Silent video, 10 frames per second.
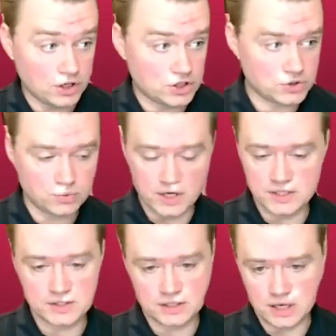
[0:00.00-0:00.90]
to just raise
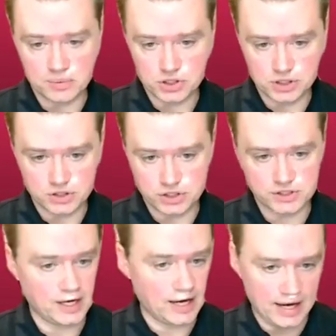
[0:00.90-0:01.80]
an exception and just
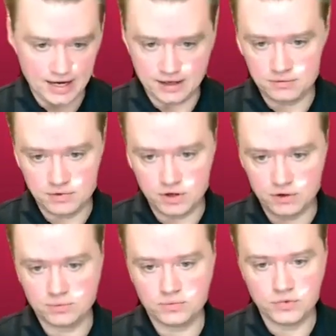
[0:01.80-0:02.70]
say, hey,
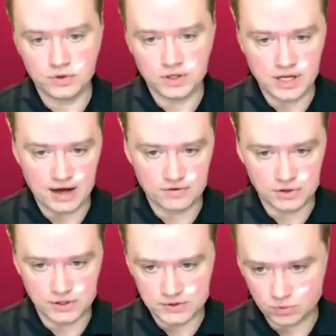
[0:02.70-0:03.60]
you need to have at
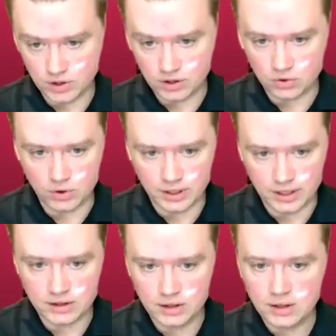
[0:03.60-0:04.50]
least one coordinate.
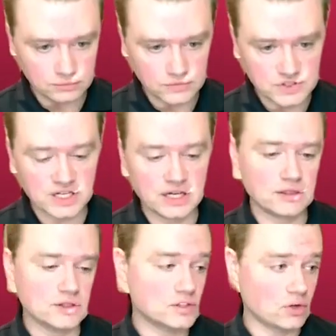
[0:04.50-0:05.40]
To get
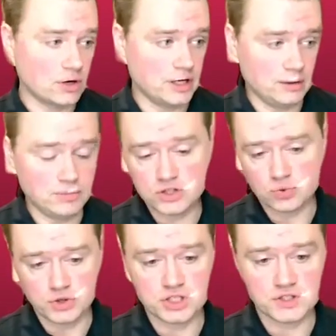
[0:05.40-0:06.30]
the starting image,
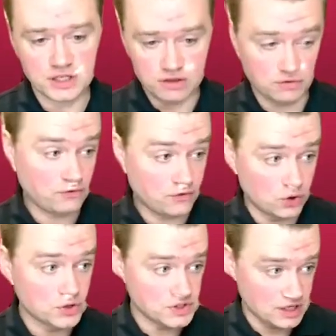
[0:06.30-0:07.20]
we just get the
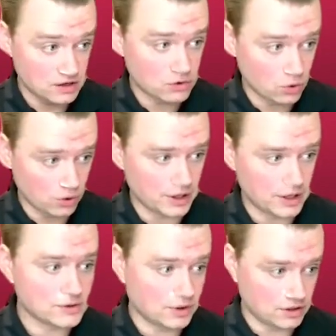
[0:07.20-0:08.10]
first set of
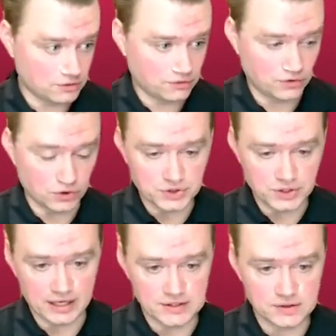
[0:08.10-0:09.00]
coordinates, right? The first
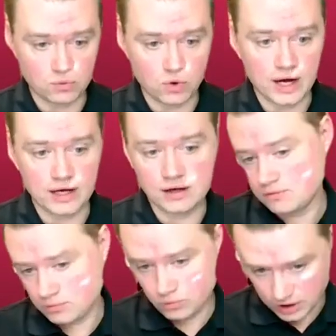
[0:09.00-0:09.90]
X and Y of
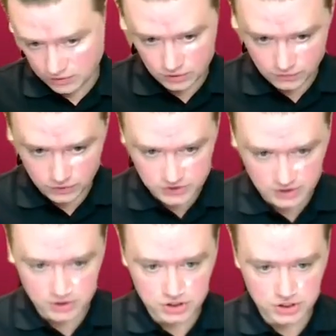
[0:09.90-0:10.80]
whatever the first
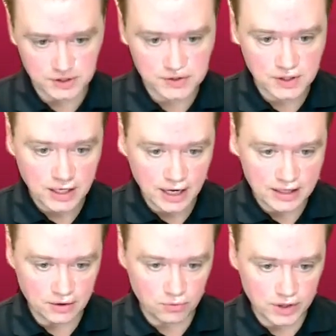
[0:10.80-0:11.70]
image is,
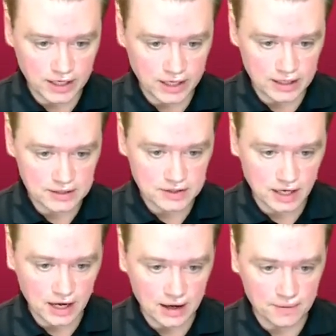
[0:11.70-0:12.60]
and then we get
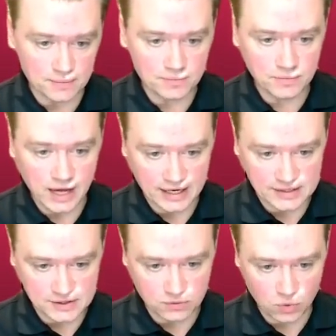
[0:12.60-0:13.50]

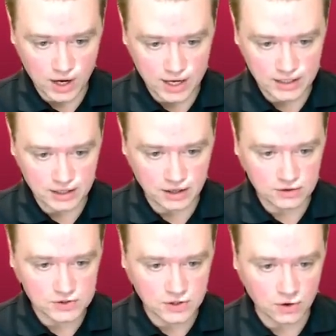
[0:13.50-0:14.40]
X and Y here.
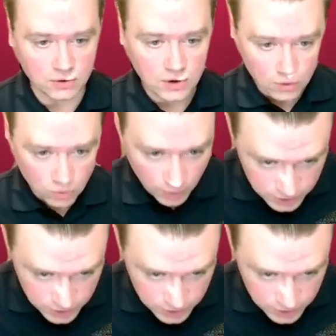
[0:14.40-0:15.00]
So what we're